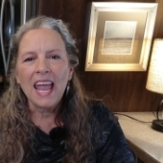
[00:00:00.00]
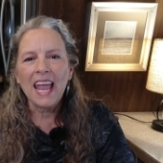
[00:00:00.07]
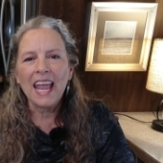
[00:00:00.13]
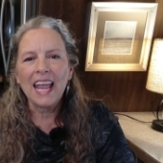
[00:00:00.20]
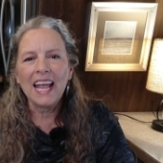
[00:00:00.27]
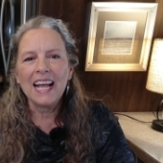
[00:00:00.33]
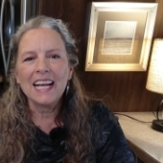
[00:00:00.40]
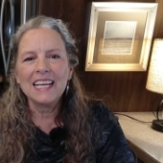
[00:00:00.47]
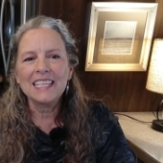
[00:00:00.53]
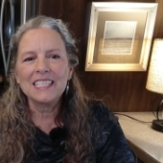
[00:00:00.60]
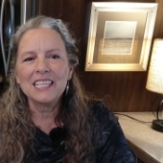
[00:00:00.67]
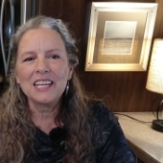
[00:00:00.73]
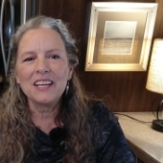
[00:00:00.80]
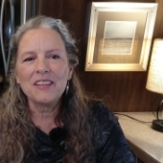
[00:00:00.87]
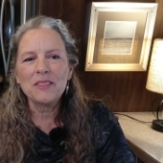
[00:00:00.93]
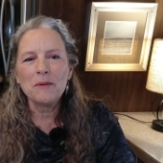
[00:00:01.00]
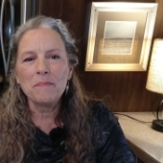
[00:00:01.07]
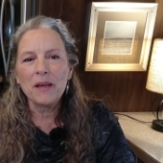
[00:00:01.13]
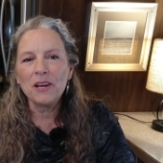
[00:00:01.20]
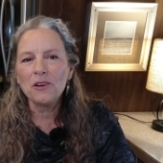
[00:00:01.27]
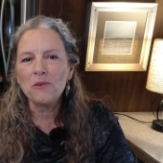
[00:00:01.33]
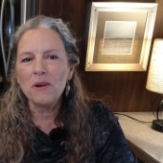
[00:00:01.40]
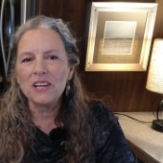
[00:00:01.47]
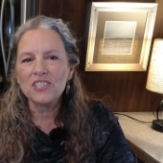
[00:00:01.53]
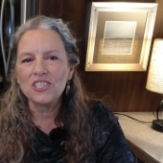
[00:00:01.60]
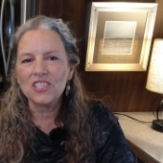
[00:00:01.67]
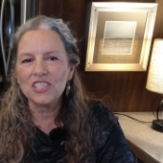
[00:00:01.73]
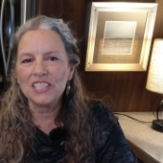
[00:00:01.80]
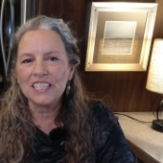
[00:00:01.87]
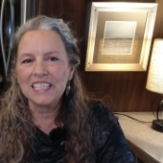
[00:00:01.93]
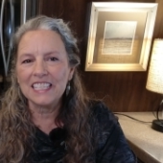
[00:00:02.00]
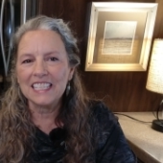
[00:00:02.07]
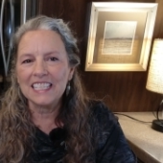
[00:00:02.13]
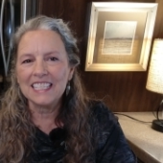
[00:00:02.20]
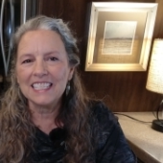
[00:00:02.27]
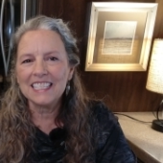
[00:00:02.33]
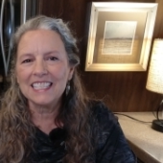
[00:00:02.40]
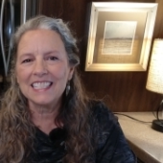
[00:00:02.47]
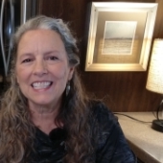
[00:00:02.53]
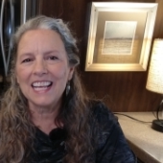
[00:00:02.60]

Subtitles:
And the better question is,